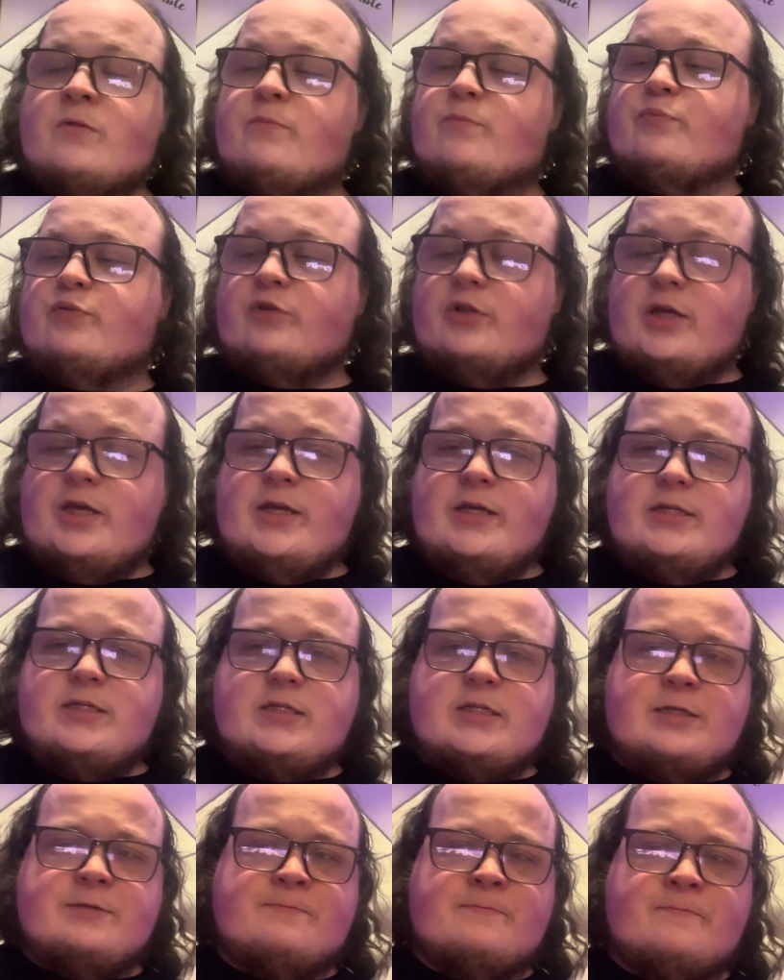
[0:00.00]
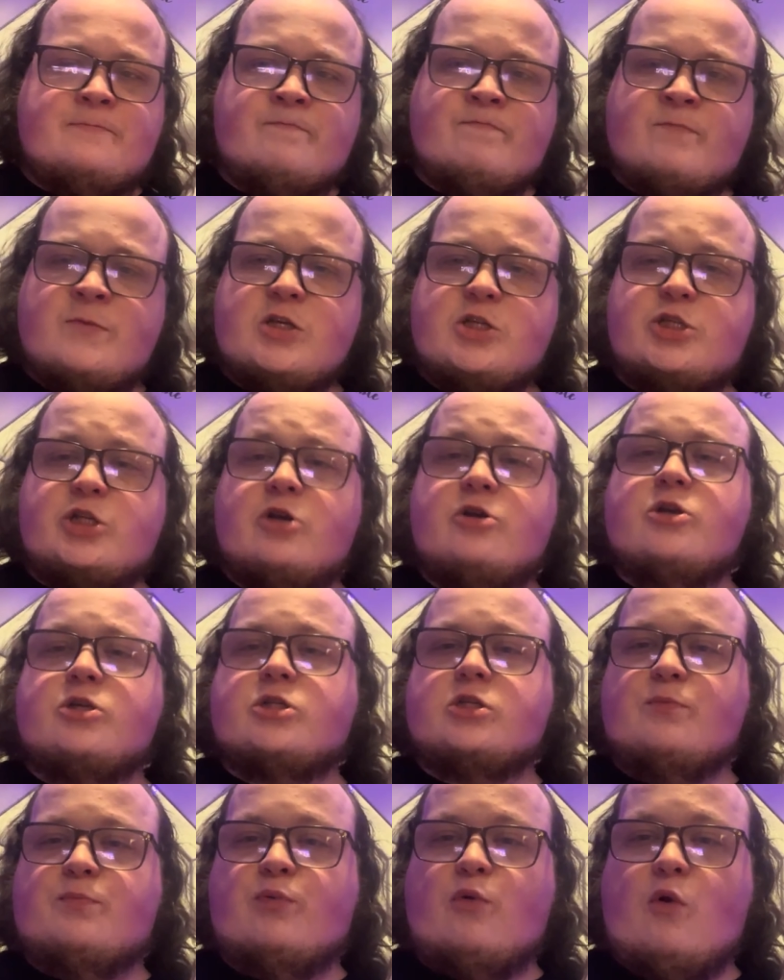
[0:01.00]
please show your
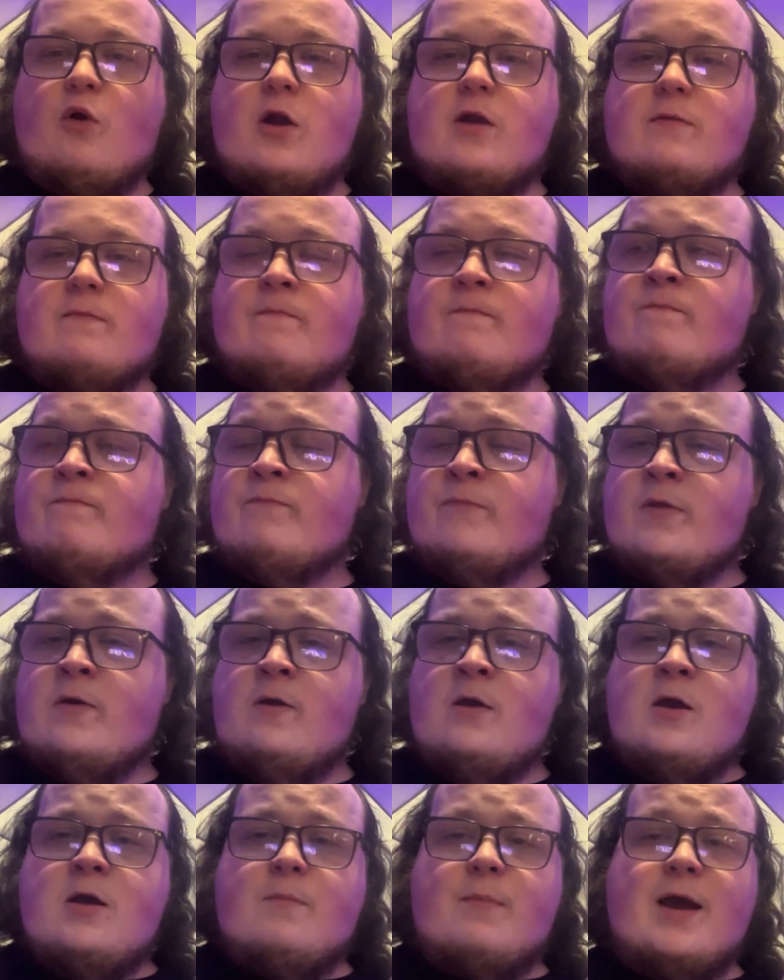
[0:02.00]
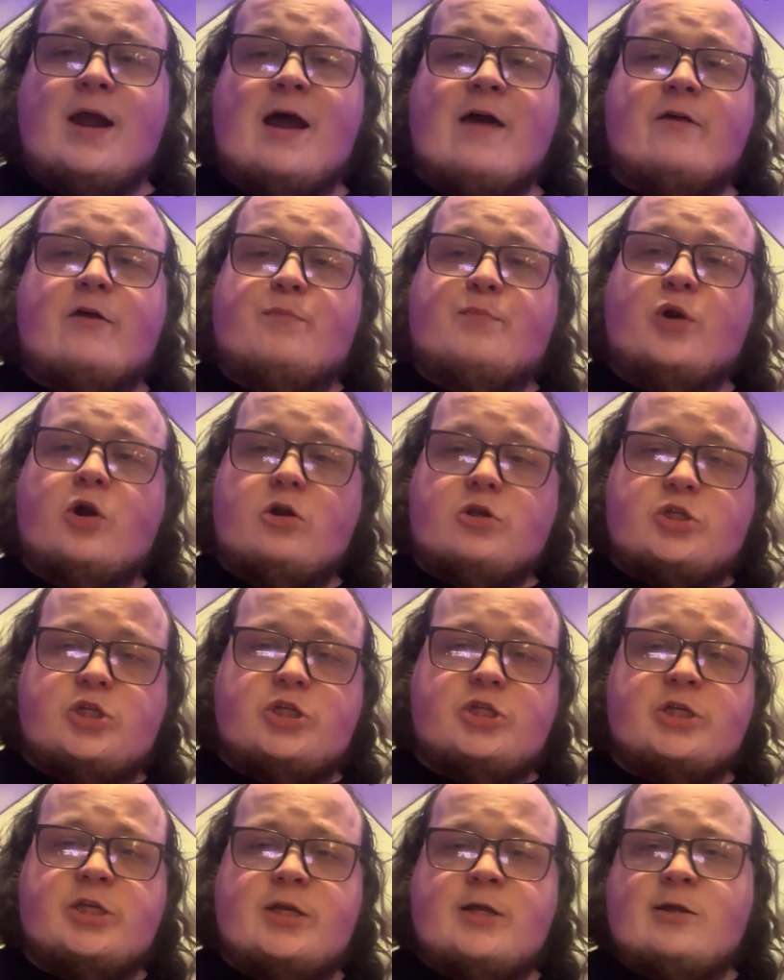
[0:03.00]
support by either
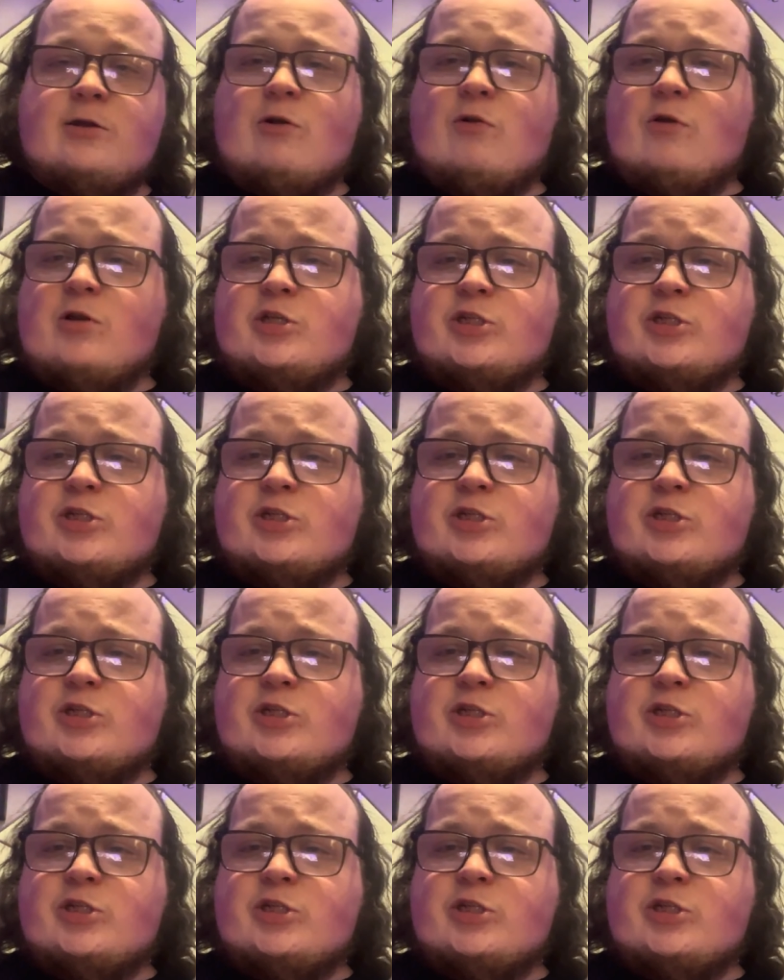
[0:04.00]
purchasing or